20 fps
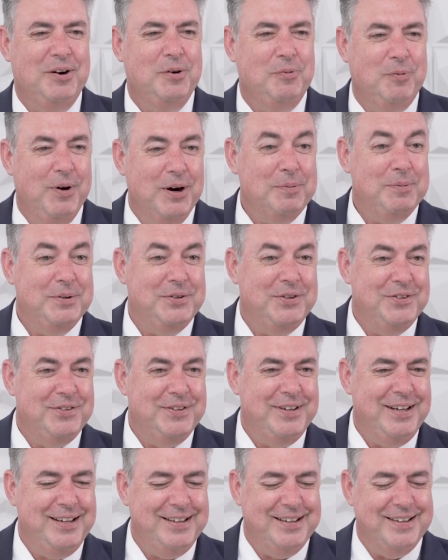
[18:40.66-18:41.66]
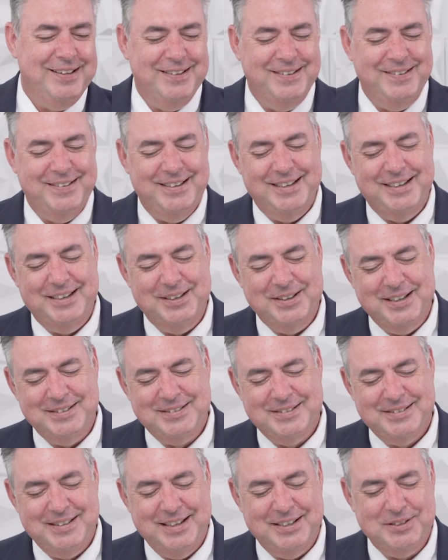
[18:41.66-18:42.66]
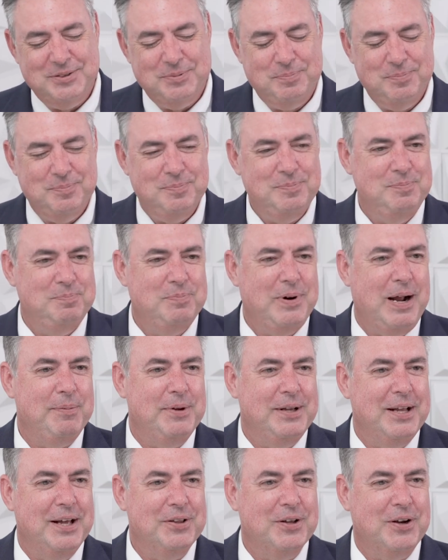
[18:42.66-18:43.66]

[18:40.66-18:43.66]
Welcome to Cincinnati. That's probably not